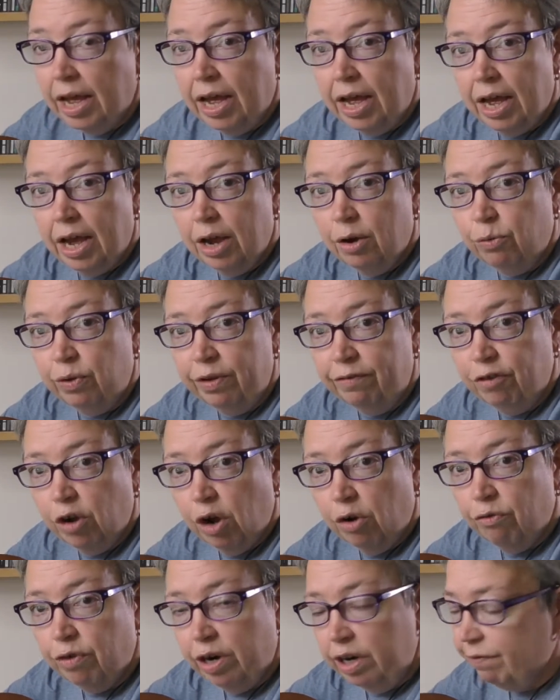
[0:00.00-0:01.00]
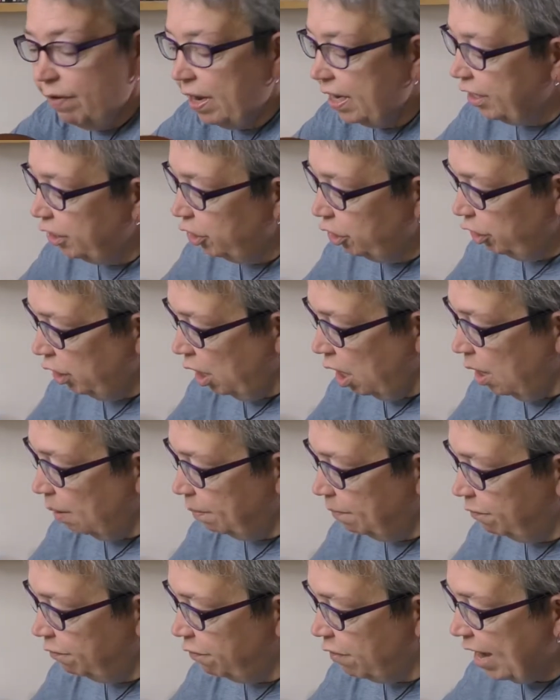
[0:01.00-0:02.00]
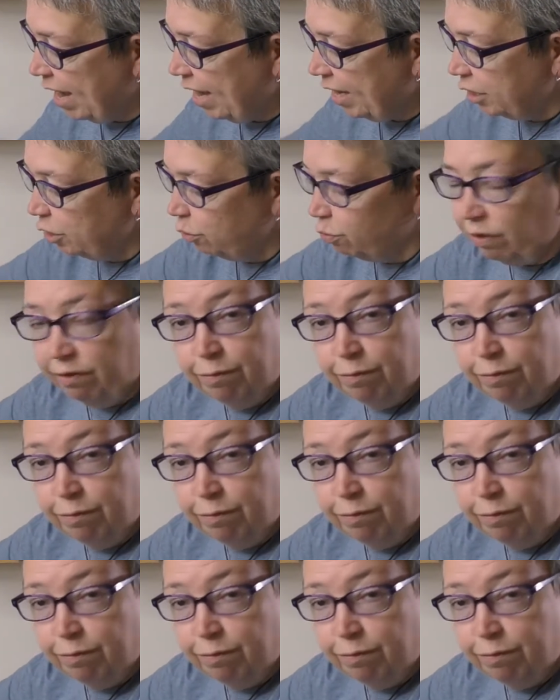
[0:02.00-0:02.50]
Uh, we've got rid of any sharp frets.